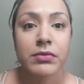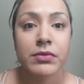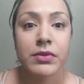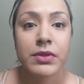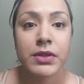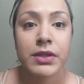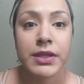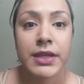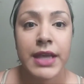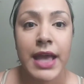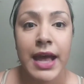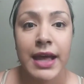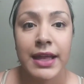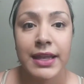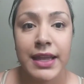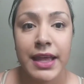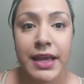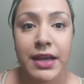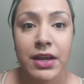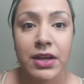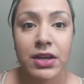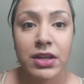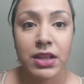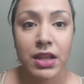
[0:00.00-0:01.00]
Yeah,
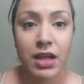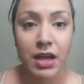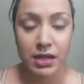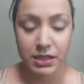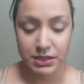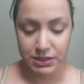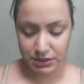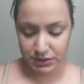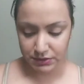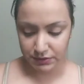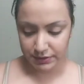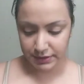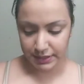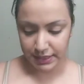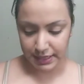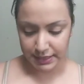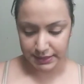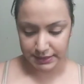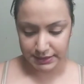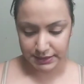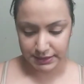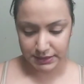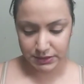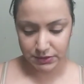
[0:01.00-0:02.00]
like a gloss. So yes.